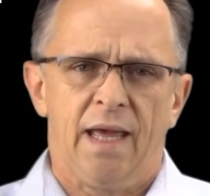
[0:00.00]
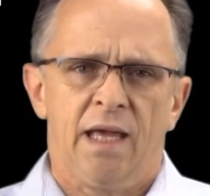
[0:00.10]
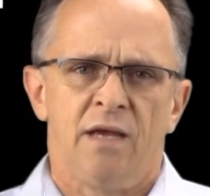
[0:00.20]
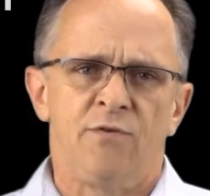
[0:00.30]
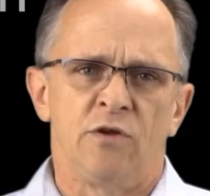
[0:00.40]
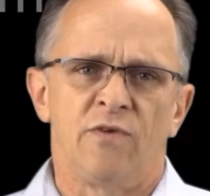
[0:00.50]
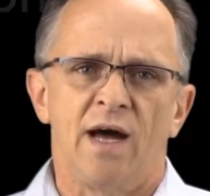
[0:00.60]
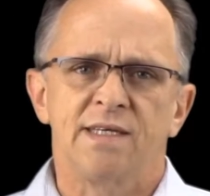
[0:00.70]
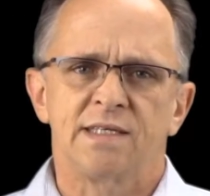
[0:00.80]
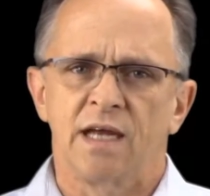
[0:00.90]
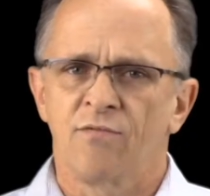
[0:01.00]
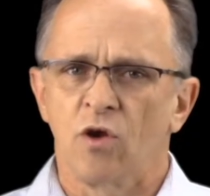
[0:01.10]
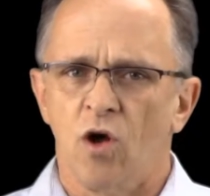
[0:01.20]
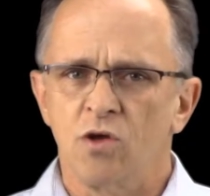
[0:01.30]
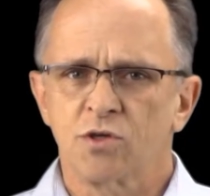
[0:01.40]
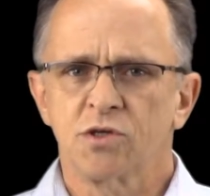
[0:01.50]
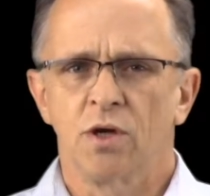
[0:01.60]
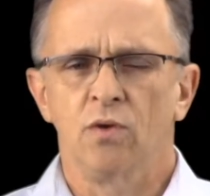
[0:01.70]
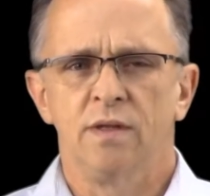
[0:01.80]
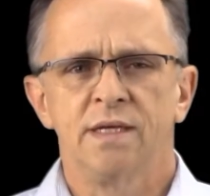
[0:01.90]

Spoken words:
If your device is ever lost or stolen,